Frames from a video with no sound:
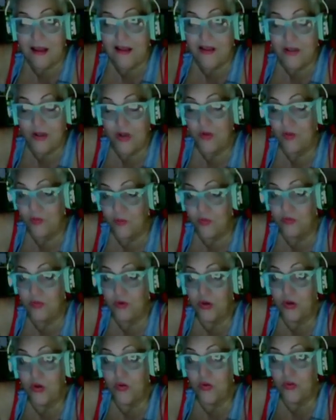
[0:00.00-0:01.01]
Do
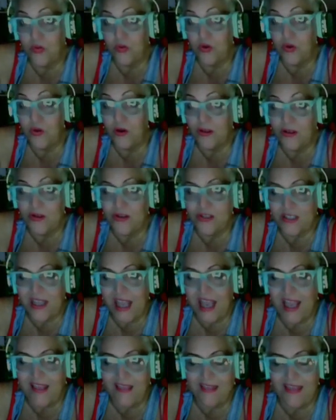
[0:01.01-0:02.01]
you
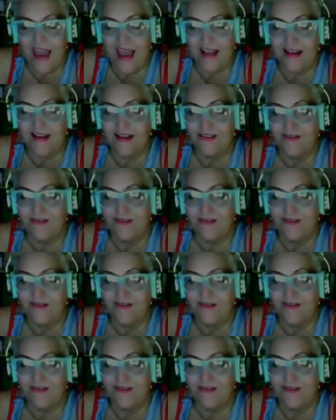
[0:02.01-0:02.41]
understand that